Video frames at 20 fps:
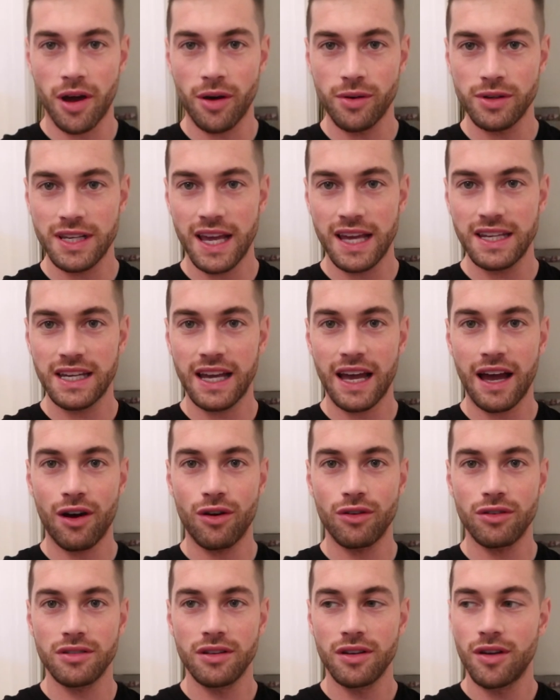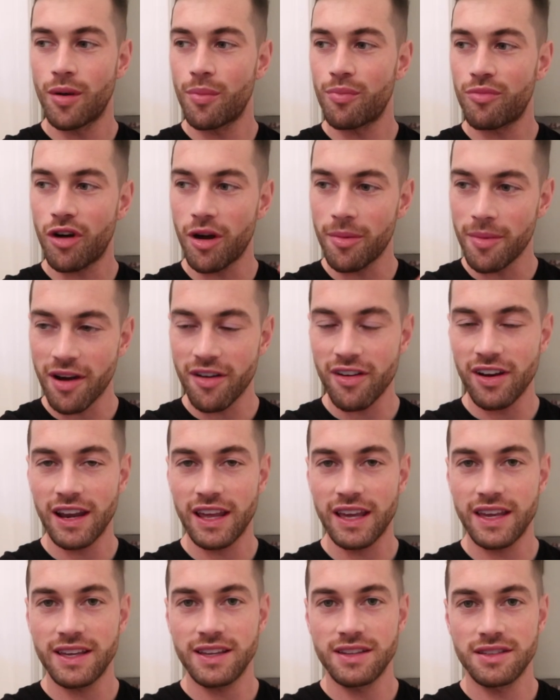I was heading out
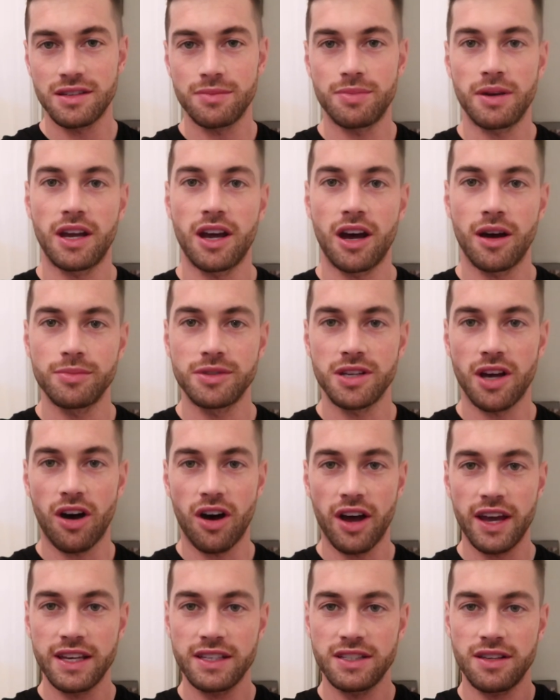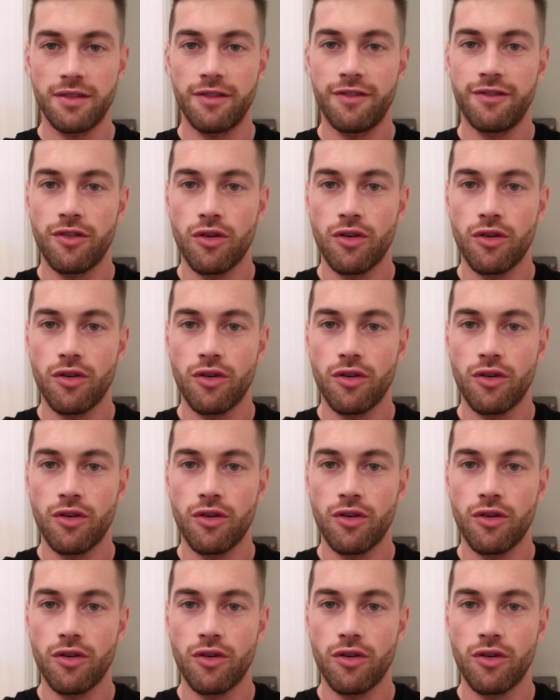primarily to pick up ties